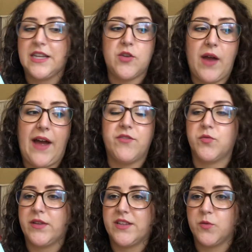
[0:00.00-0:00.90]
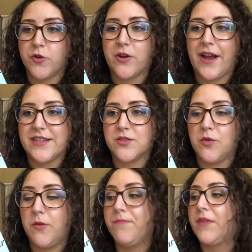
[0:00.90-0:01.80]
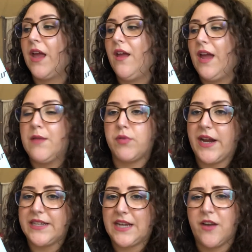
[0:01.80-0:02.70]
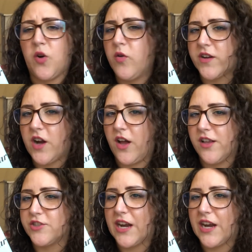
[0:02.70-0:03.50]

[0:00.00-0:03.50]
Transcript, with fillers: Like you have to read this when you're in high school and break it down or in college.